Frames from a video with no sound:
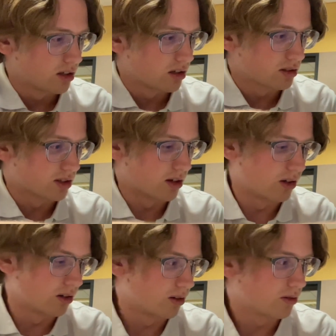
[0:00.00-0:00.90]

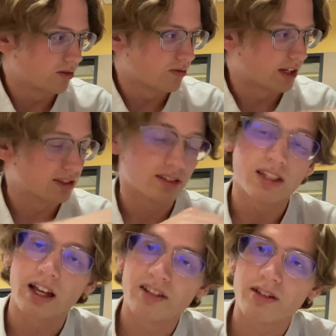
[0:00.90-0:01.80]
So that's the
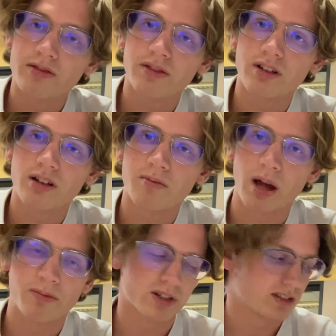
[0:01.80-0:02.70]
end of my
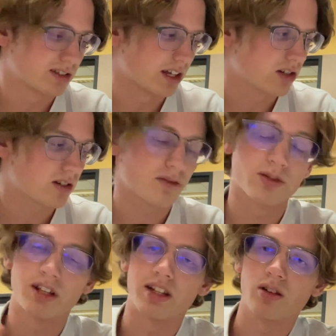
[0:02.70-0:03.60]
presentation. If
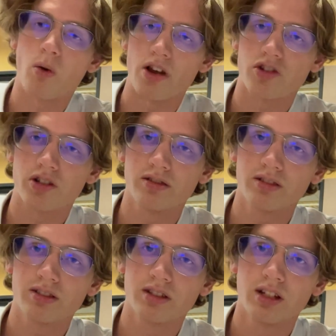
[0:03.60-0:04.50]
there's any
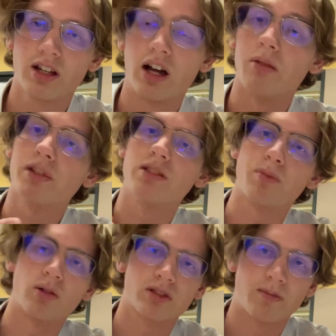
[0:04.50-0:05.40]
questions, please
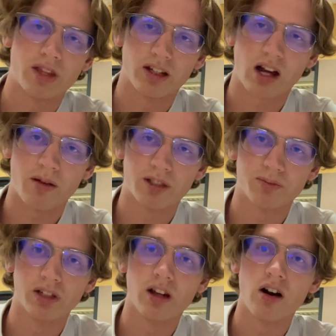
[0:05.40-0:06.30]
post them in the comments
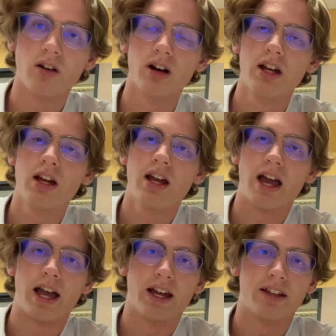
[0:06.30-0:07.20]
below,
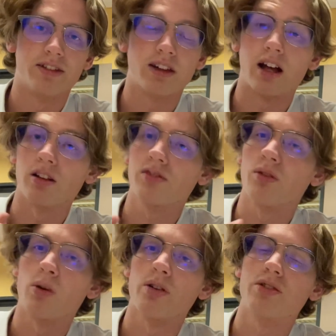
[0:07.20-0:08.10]
and I look
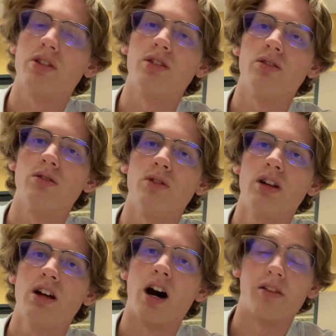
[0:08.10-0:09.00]
forward to
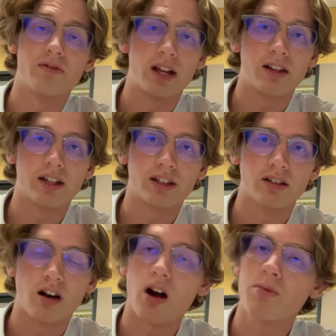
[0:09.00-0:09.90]

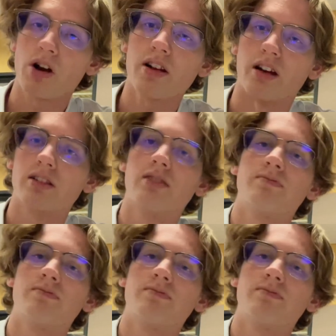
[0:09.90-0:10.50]
unveiling our product.